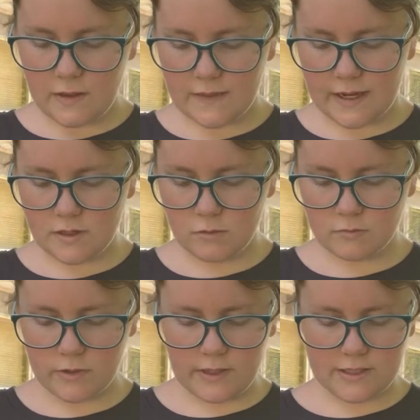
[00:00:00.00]
They don't
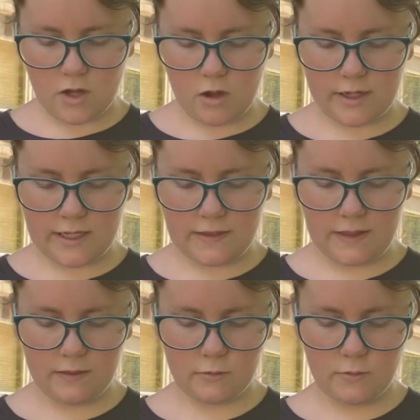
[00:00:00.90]
really talk
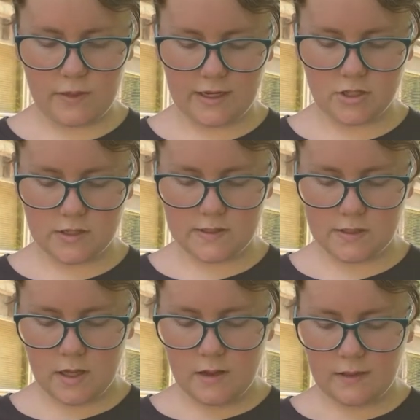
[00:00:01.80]
anything through, they just
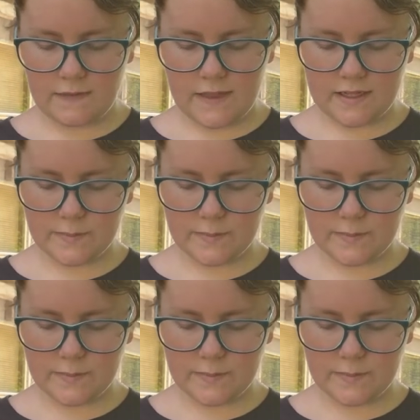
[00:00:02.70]
let things